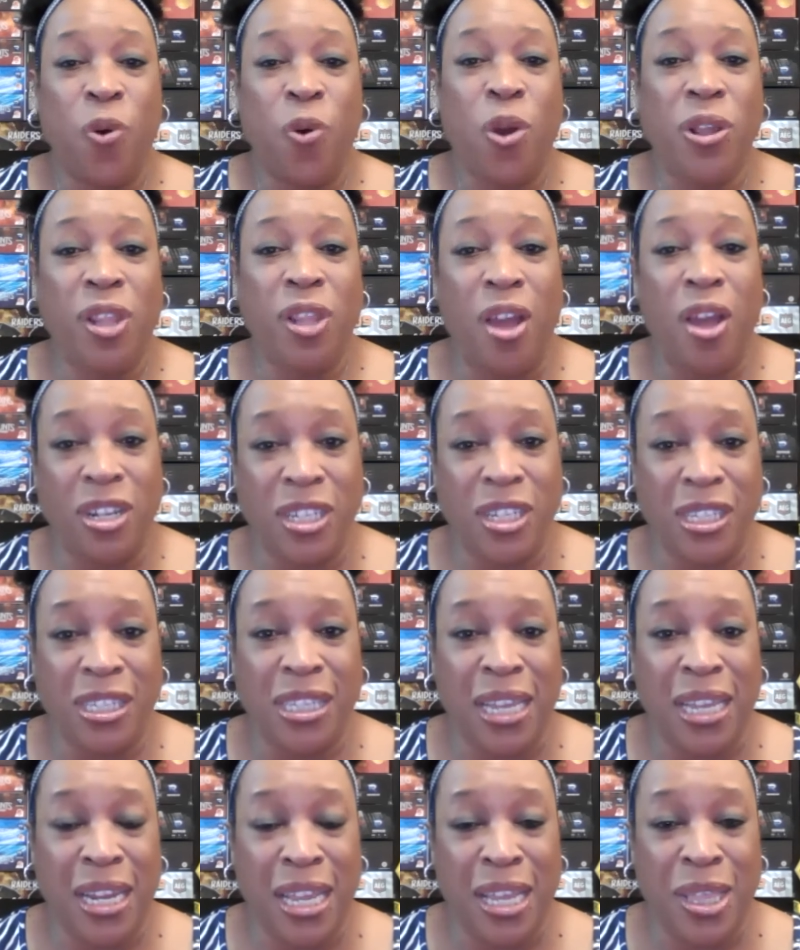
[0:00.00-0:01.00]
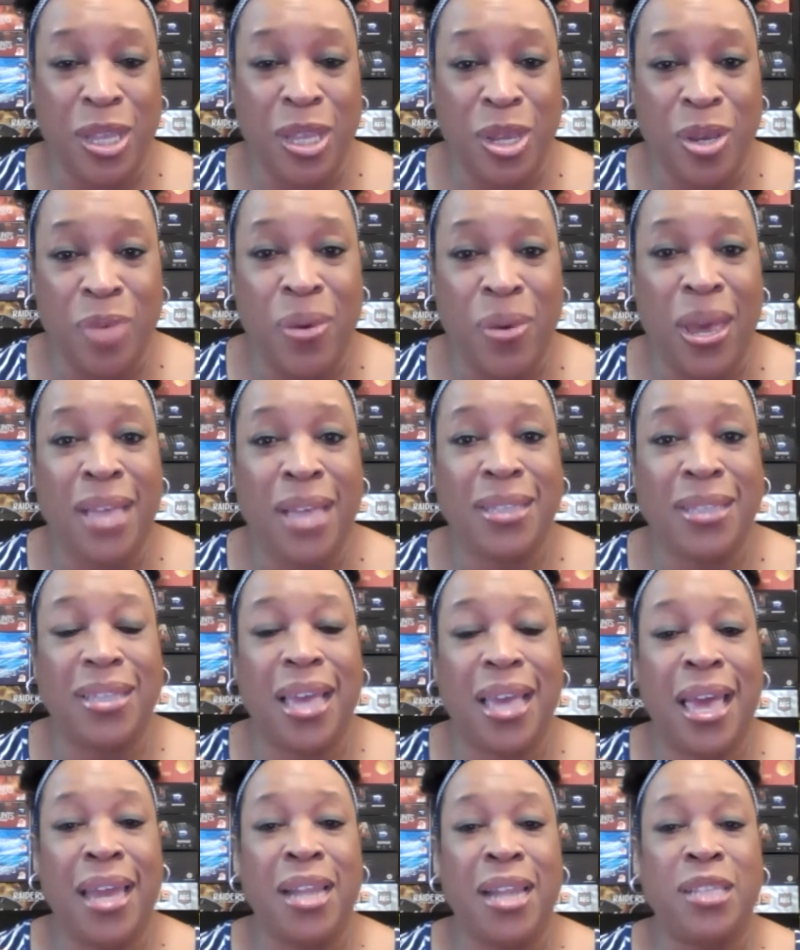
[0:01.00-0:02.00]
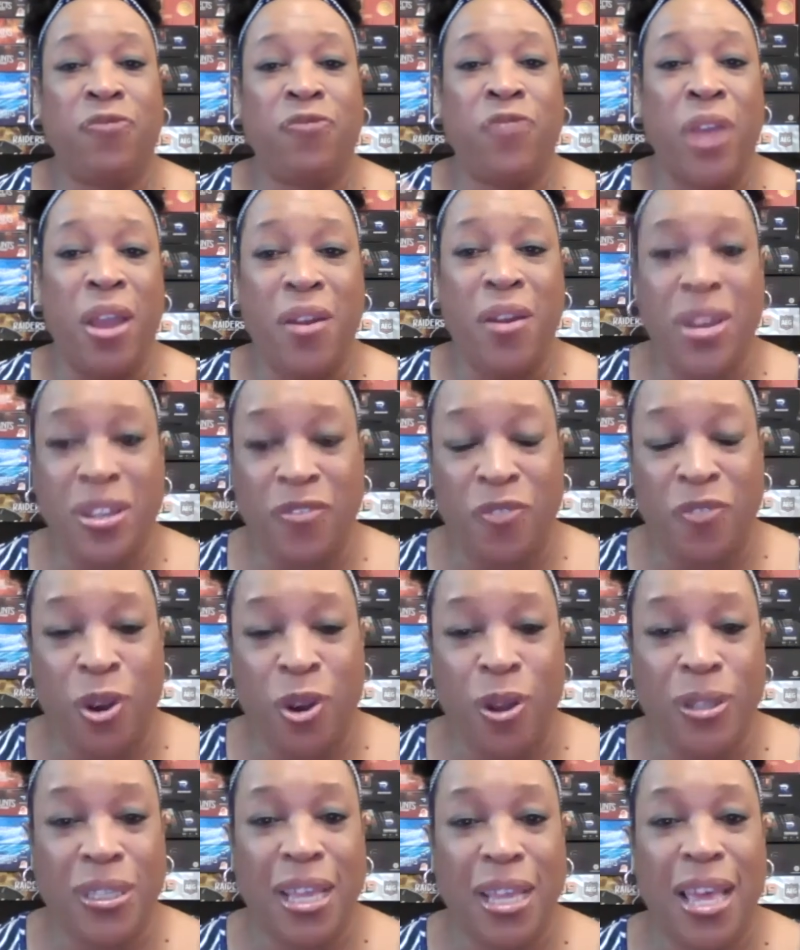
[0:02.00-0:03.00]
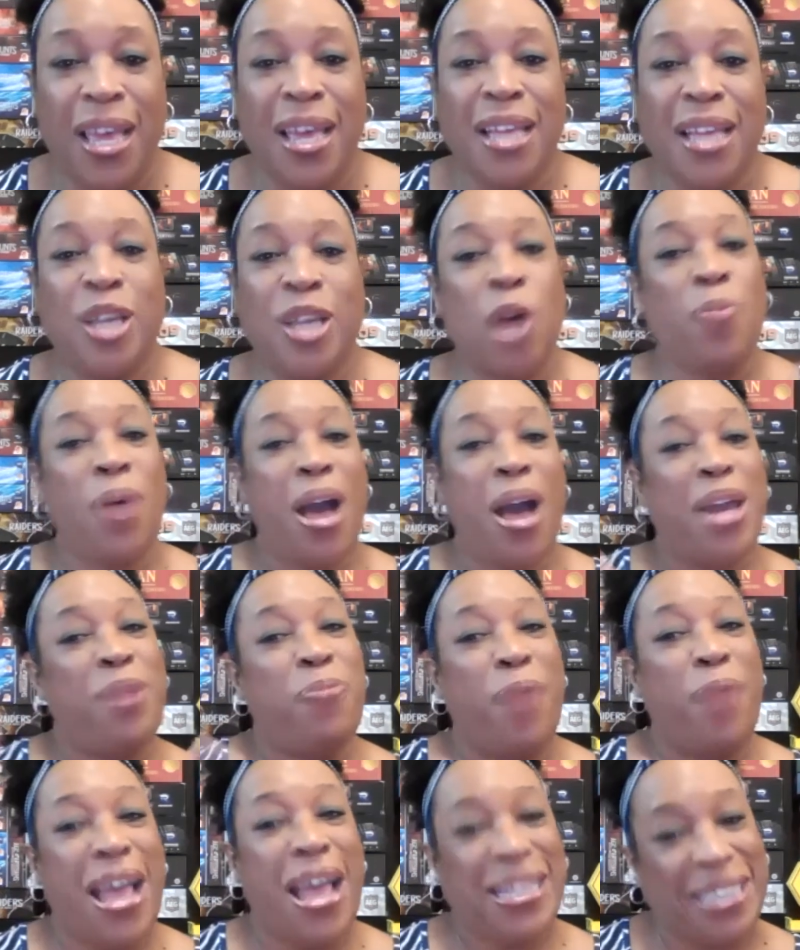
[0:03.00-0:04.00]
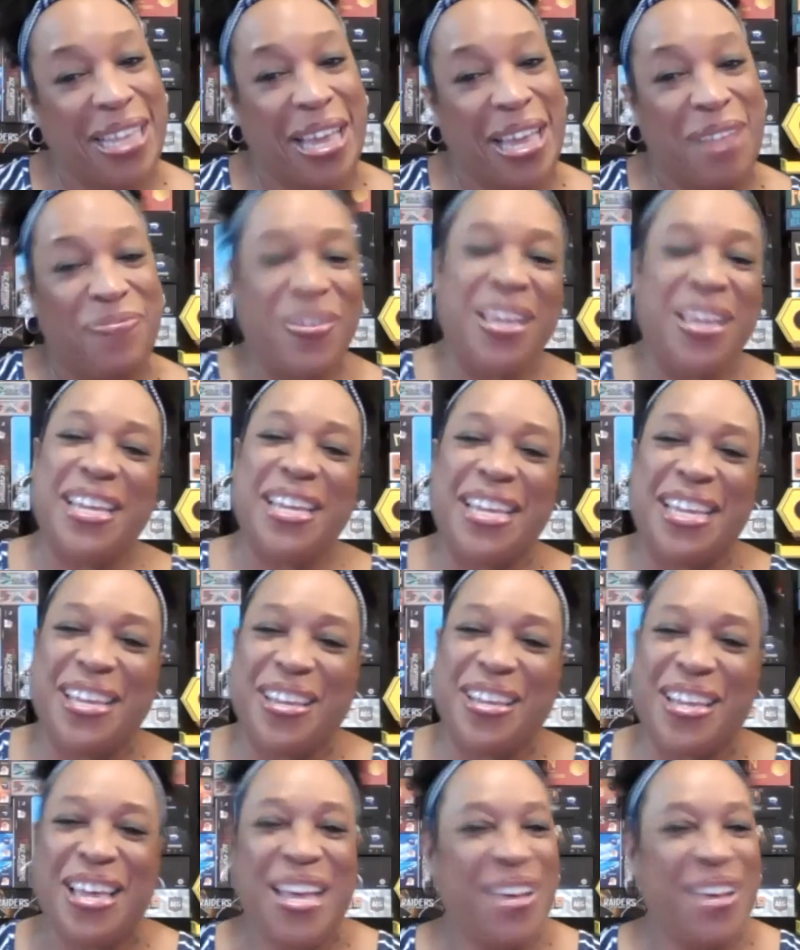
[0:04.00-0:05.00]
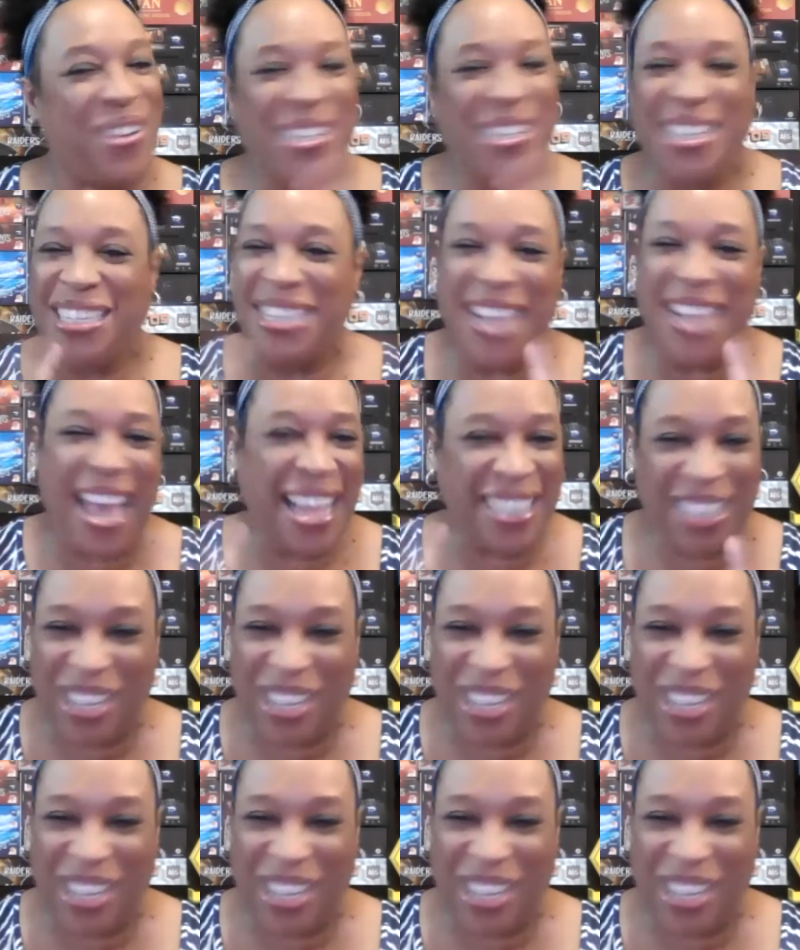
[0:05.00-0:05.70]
largest city in the US, and it's very diverse, to Omaha, Nebraska, which is not so diverse.